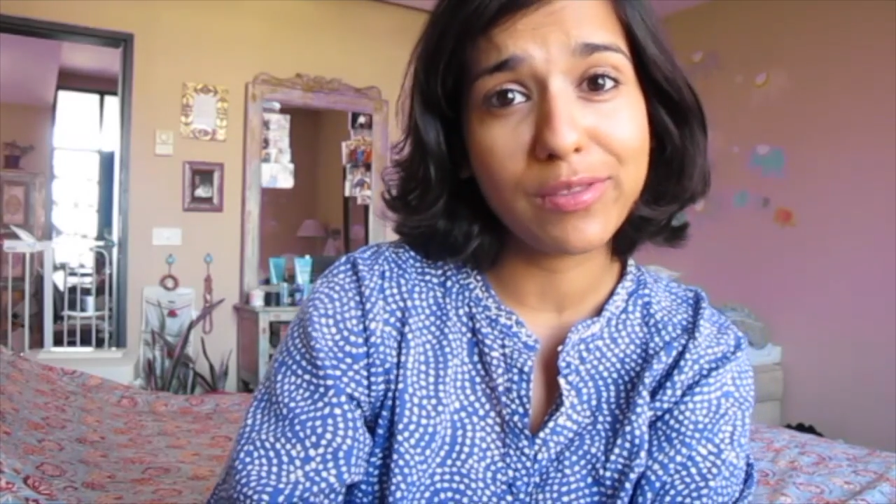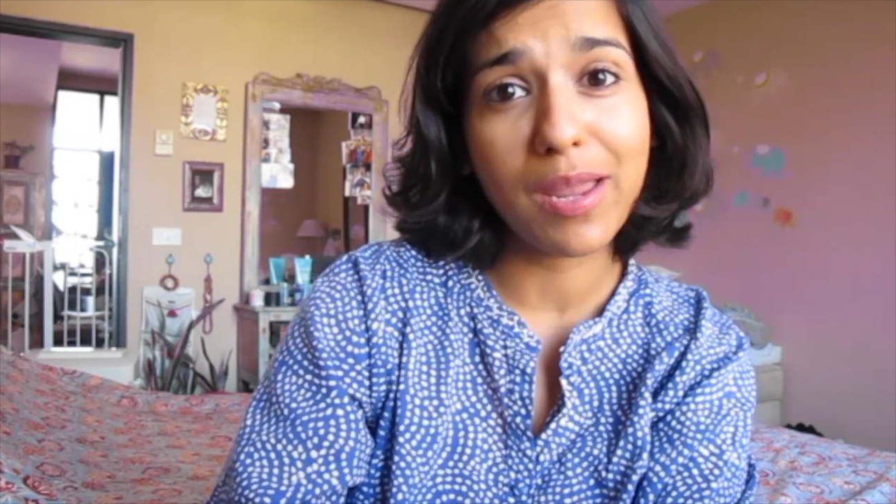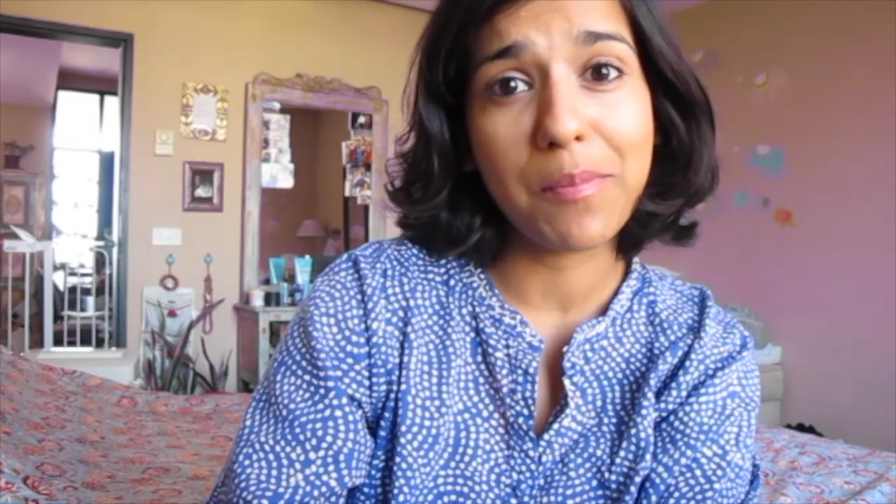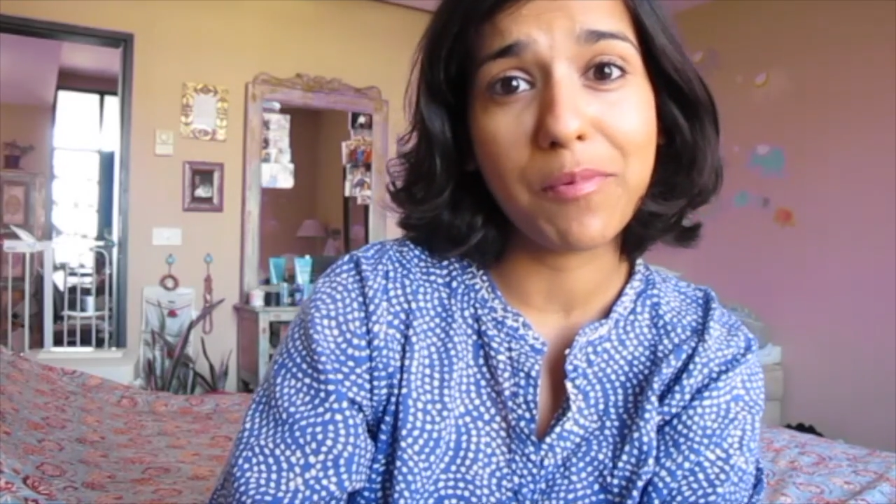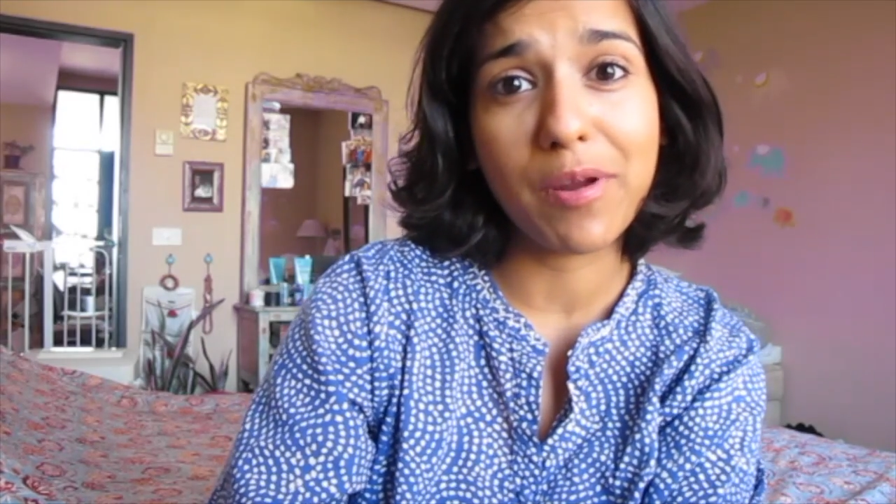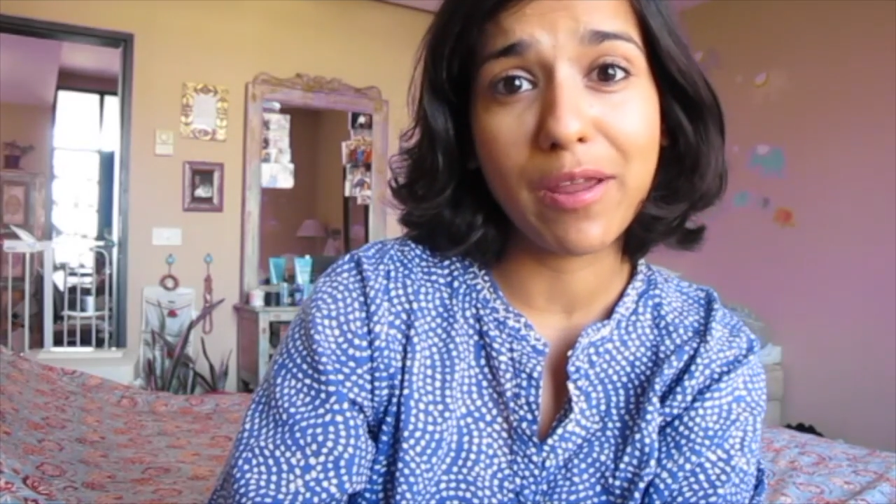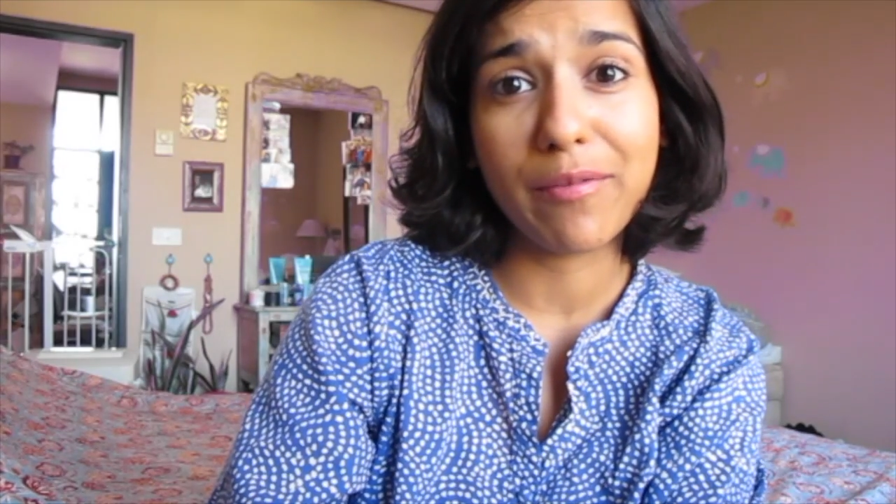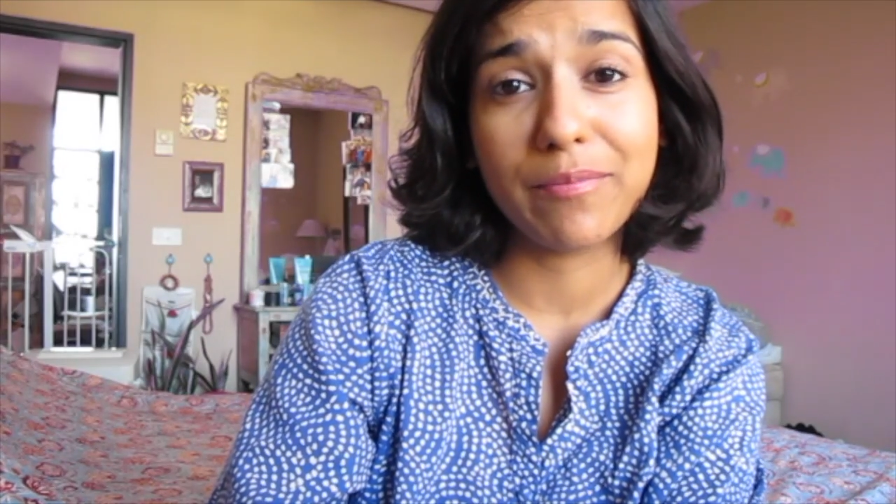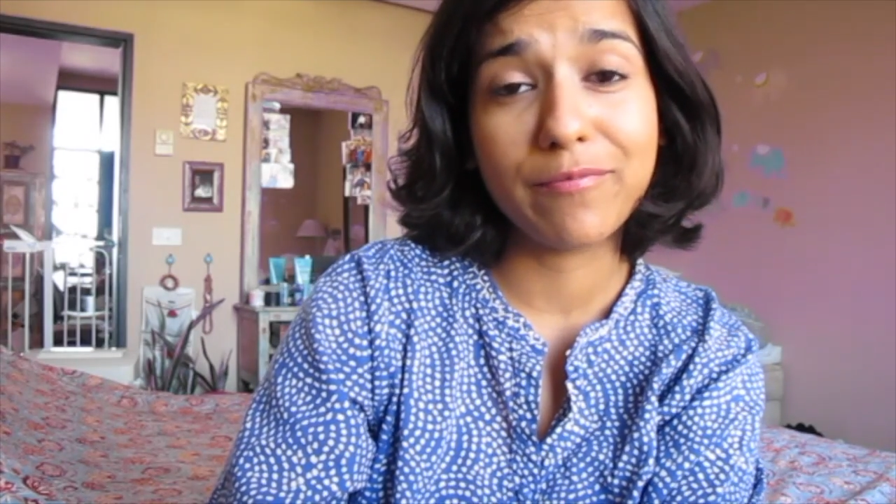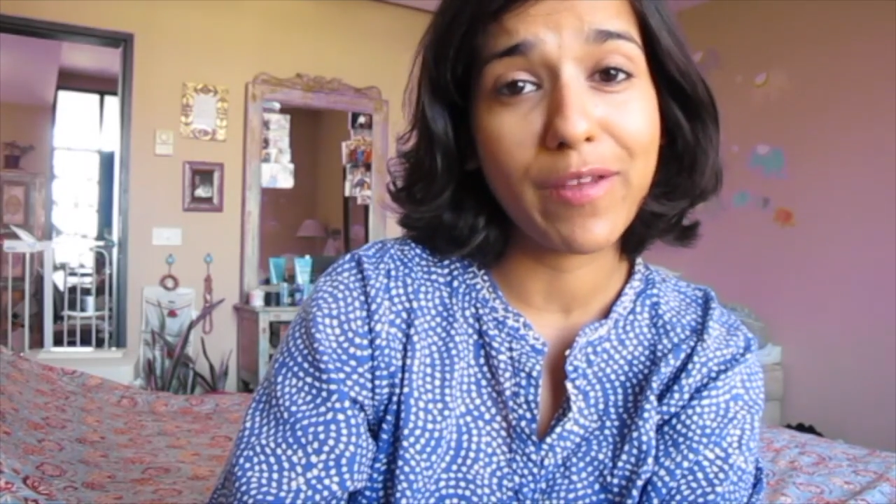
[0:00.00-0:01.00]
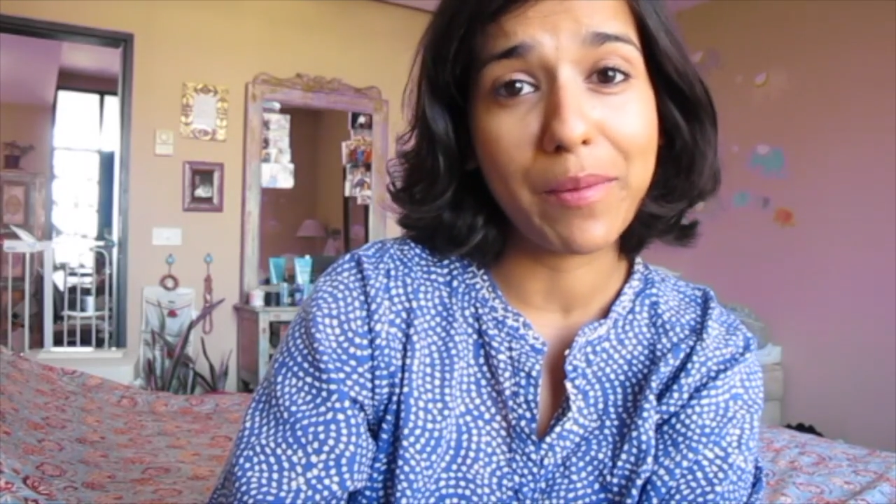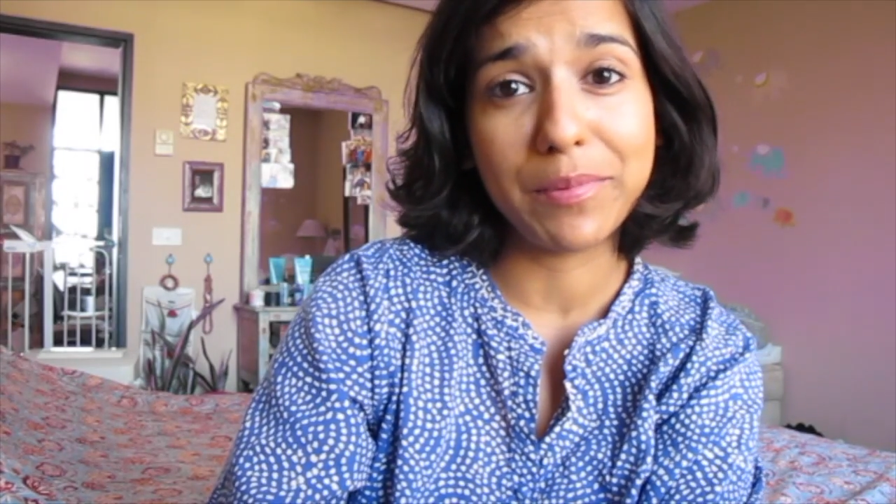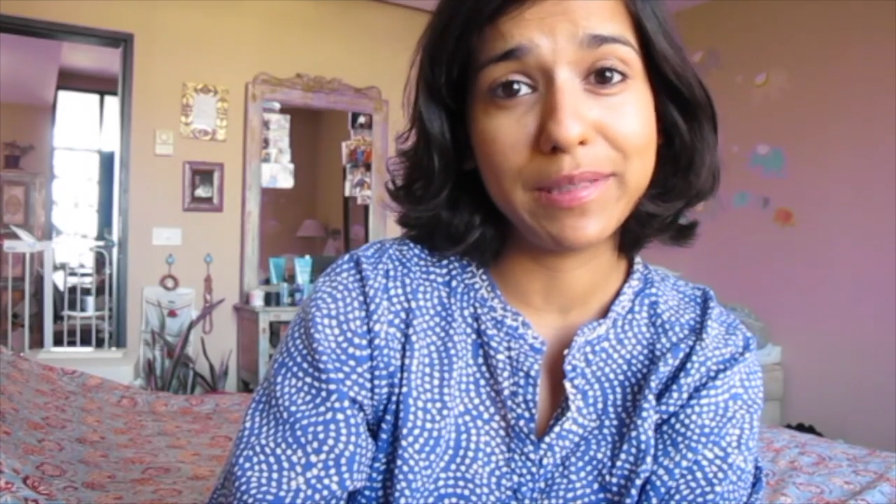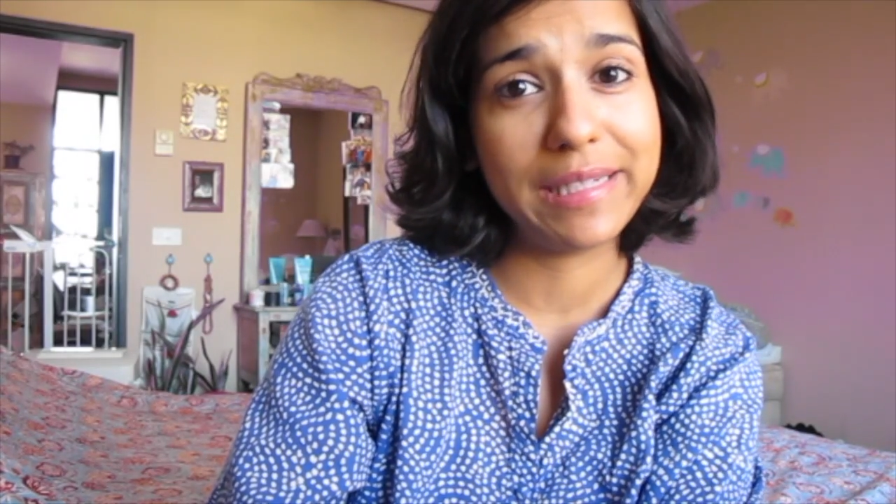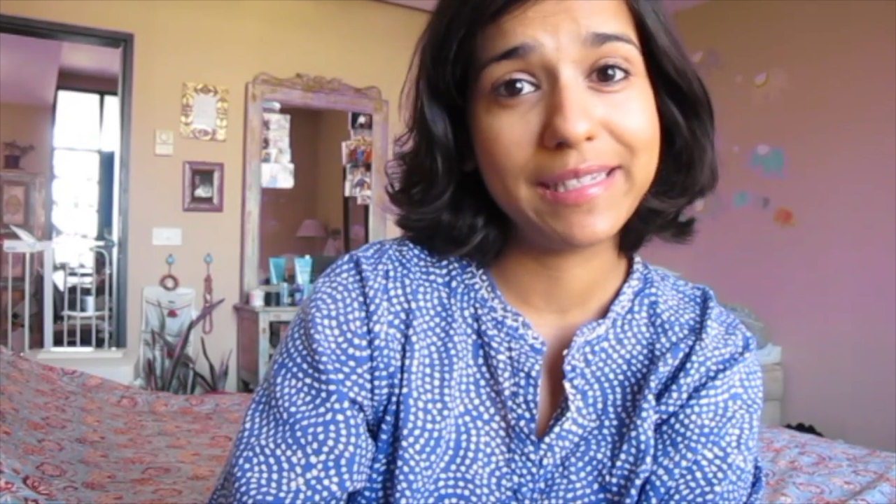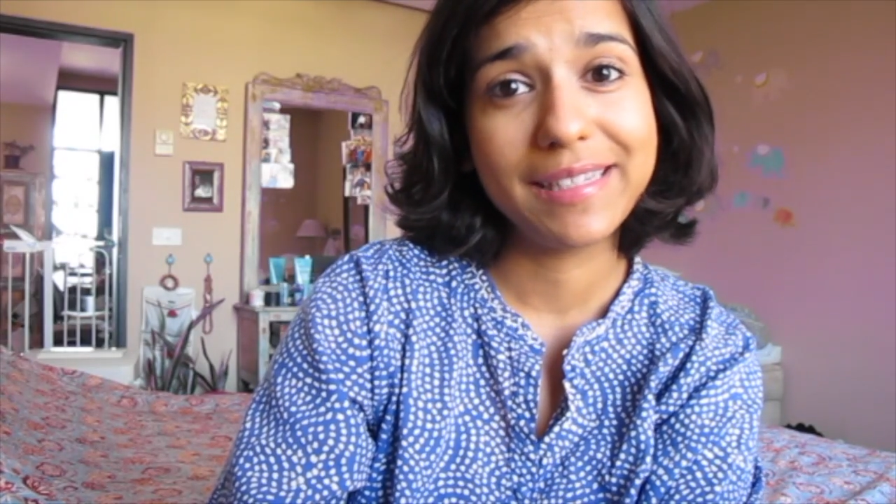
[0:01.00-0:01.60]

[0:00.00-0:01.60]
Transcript: diapering family.